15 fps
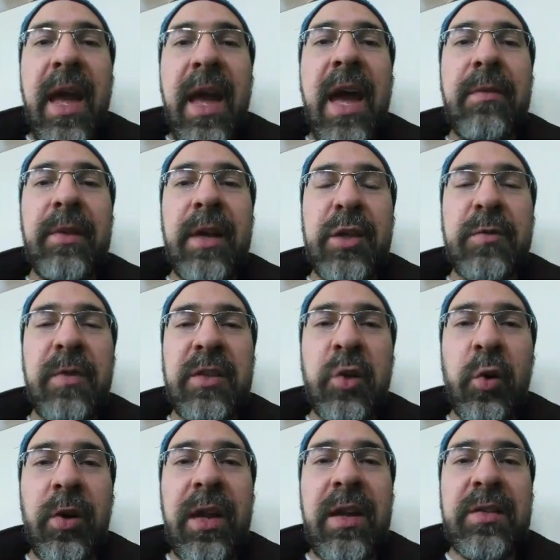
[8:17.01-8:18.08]
Avalanche
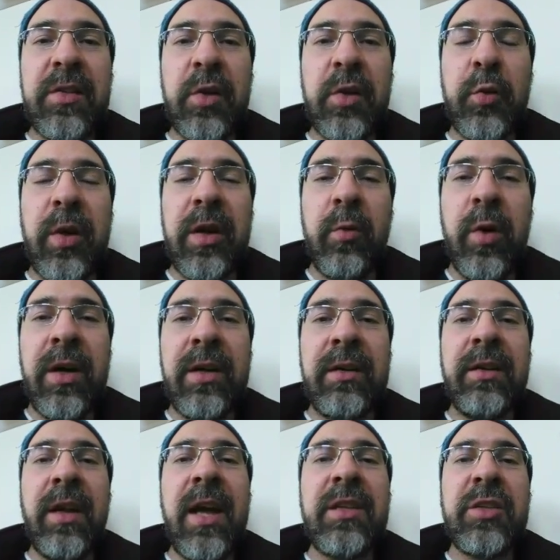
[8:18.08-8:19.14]
victorious,
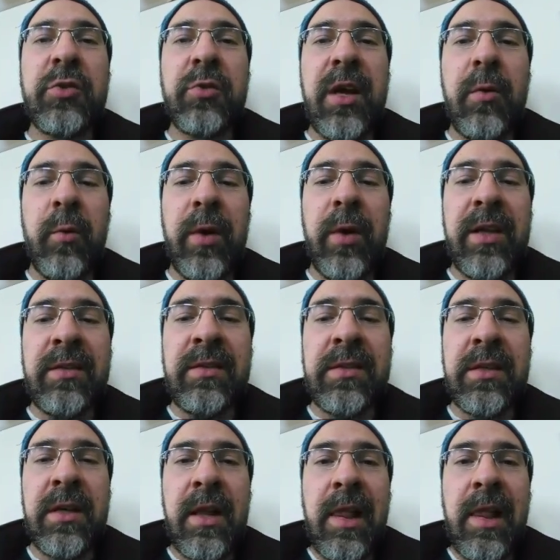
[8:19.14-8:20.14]
3-1, 9 straight wins.